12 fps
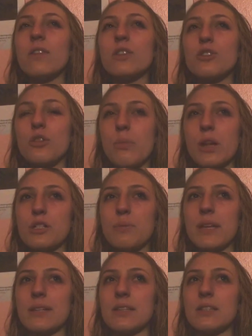it so much
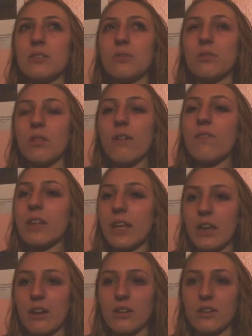because I still love the
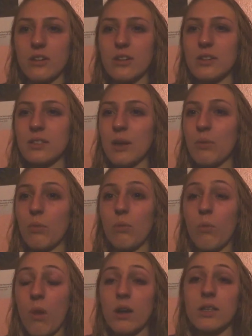characters and I
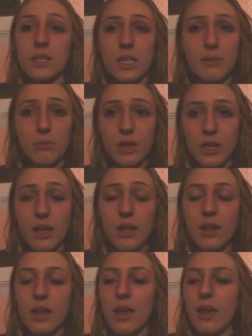want to keep reading.